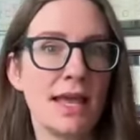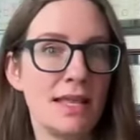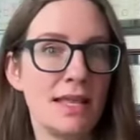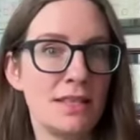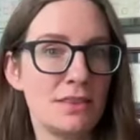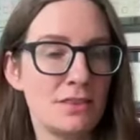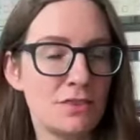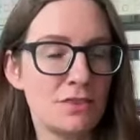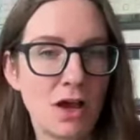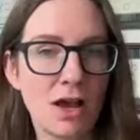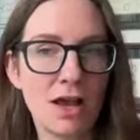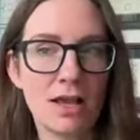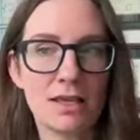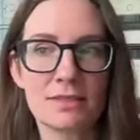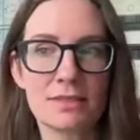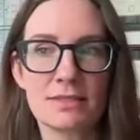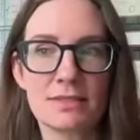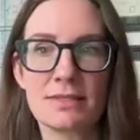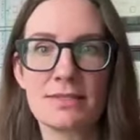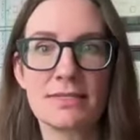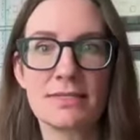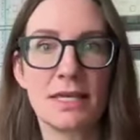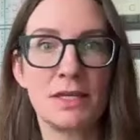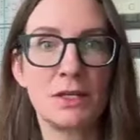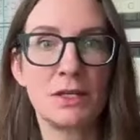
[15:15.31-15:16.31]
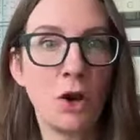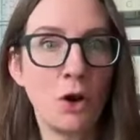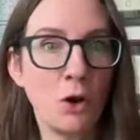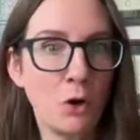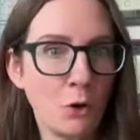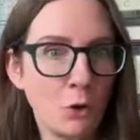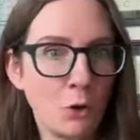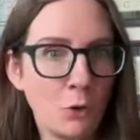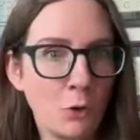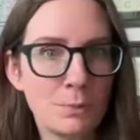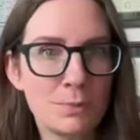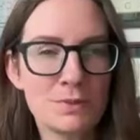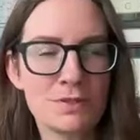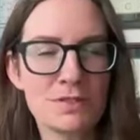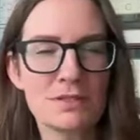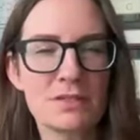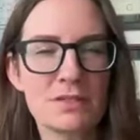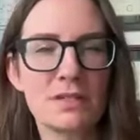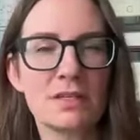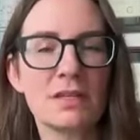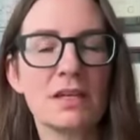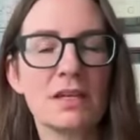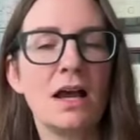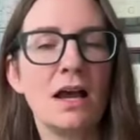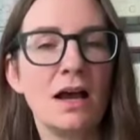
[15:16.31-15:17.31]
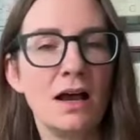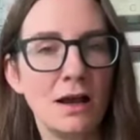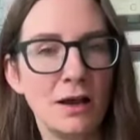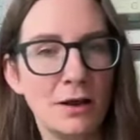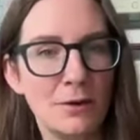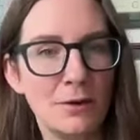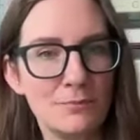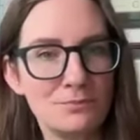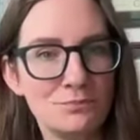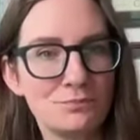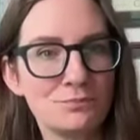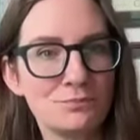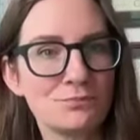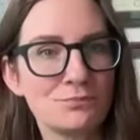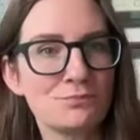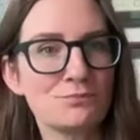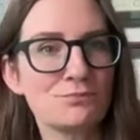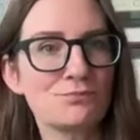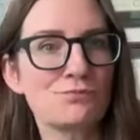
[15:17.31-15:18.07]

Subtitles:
and thoughts and hopes around